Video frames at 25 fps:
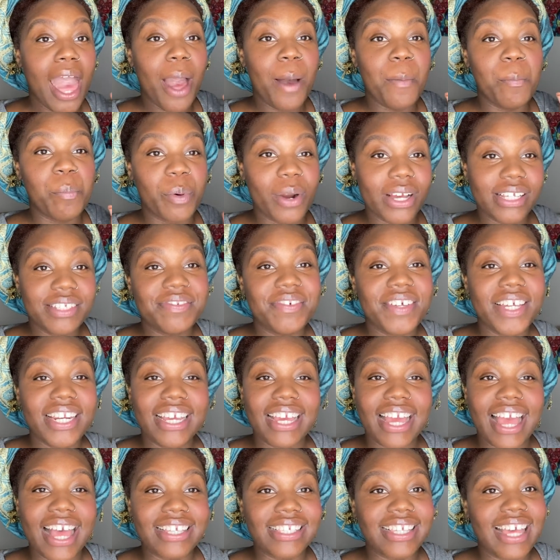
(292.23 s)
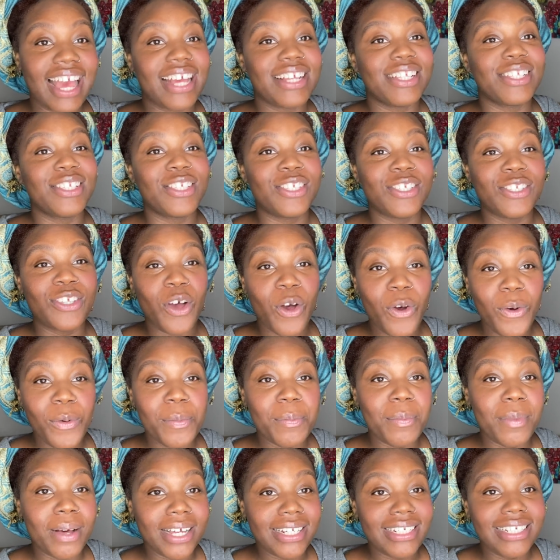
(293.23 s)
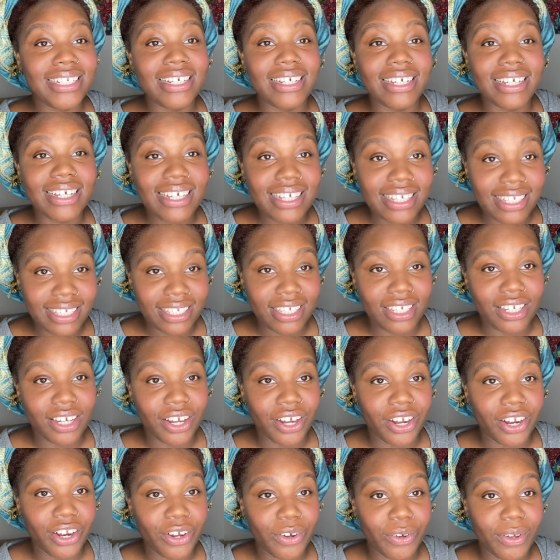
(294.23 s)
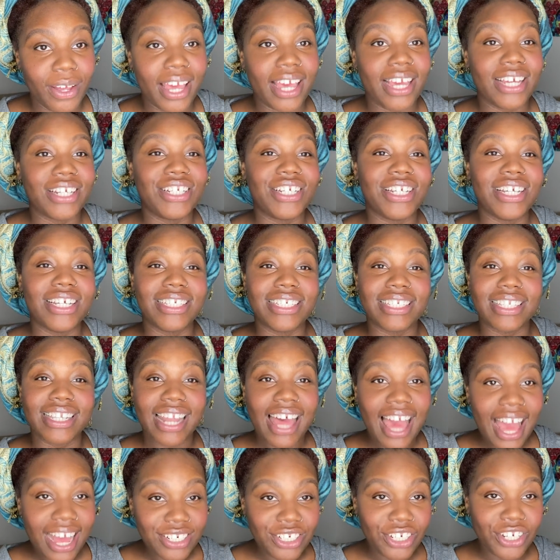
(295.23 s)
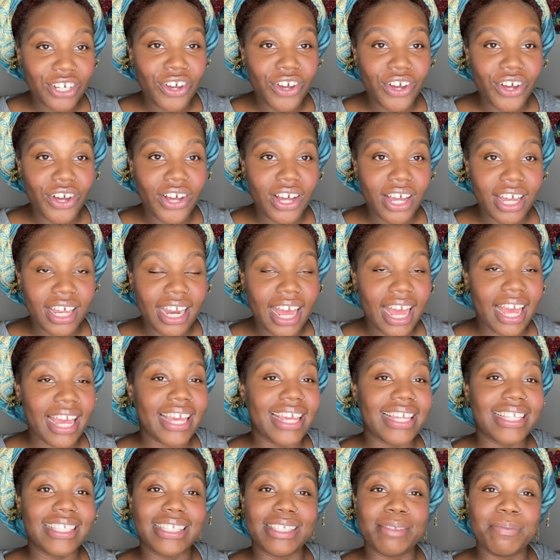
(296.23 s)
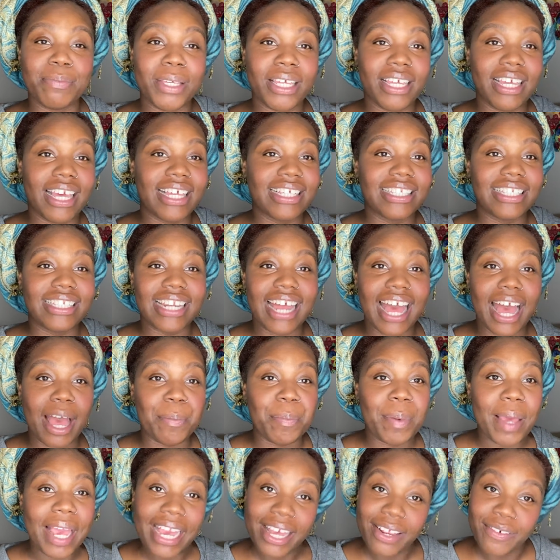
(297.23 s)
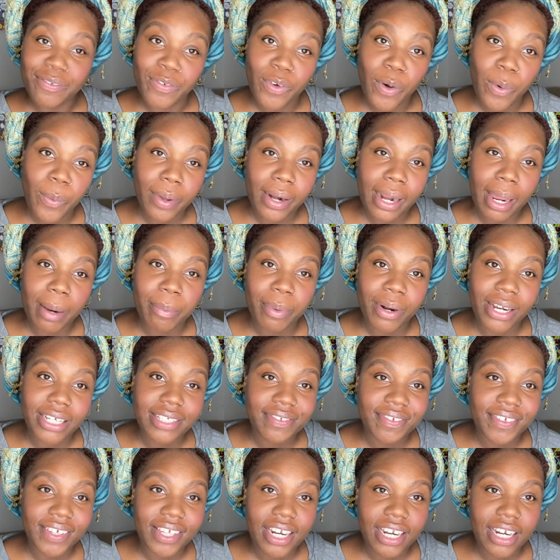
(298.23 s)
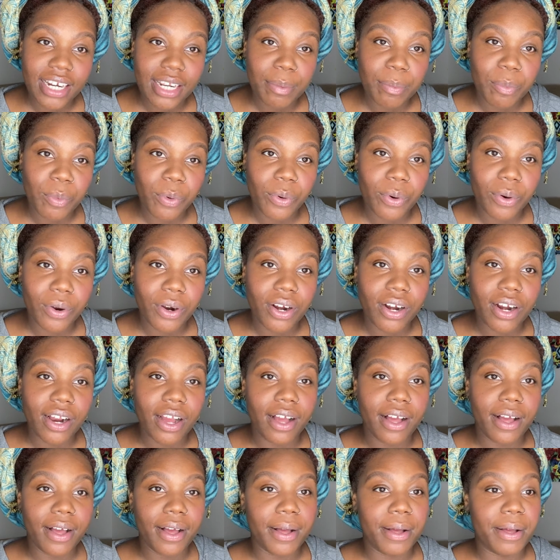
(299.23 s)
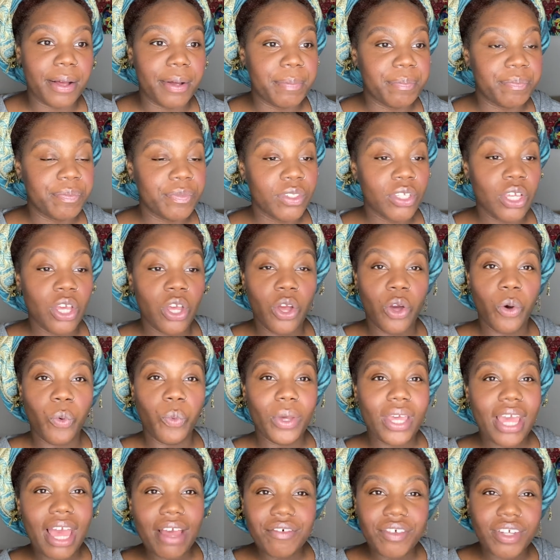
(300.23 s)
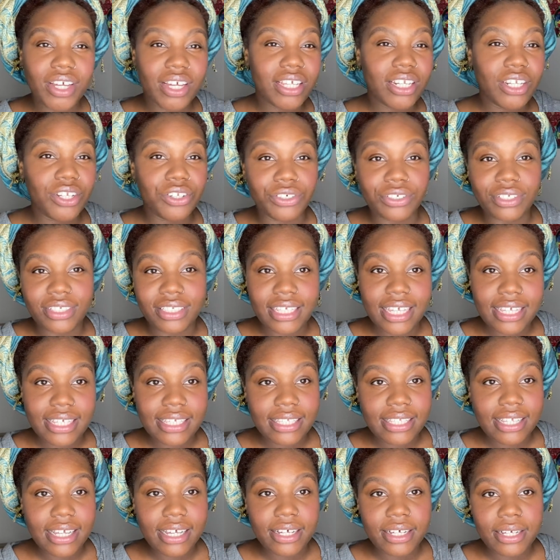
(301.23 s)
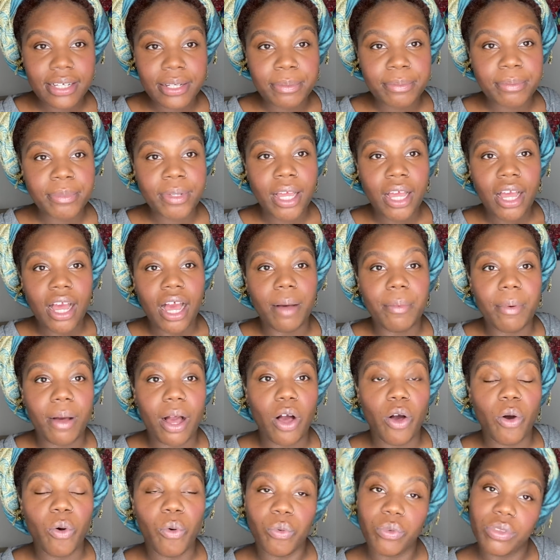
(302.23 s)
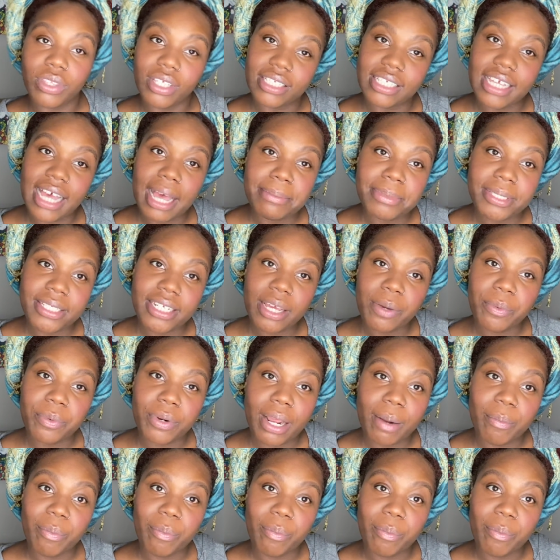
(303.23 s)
breastfeeding has gotten so much easier. Okay, she's latching on. It's not painful when I breastfeed anymore. We have a good little system about the times of the day when I